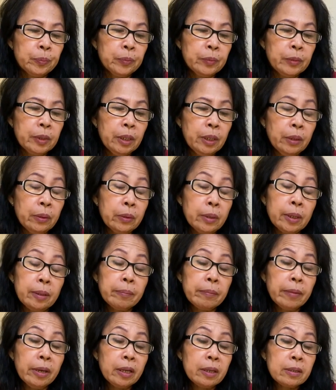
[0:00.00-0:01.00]
You can
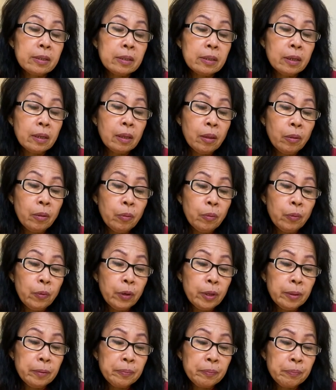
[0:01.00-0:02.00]
mix it with
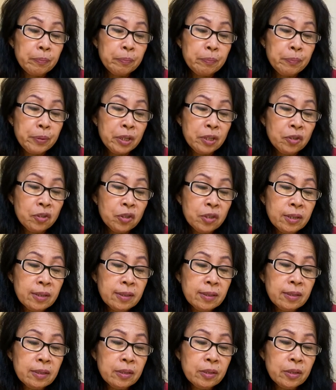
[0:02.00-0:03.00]

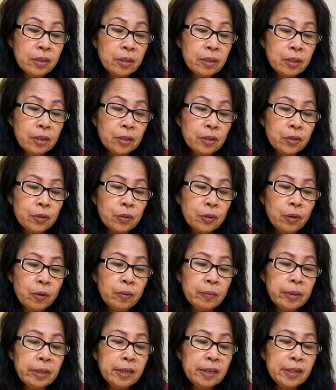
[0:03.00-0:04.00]
peaches,
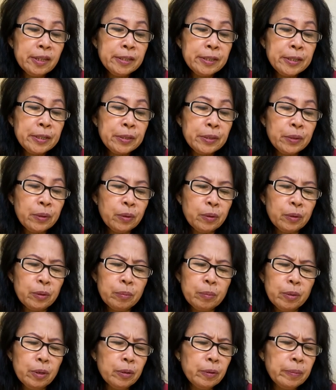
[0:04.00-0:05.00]
strawberries, or
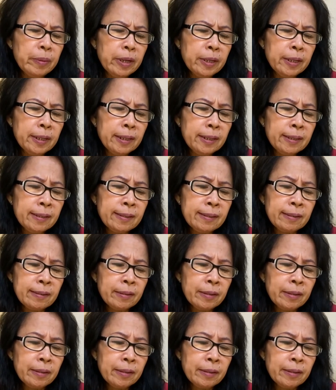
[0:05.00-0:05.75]
blueberries.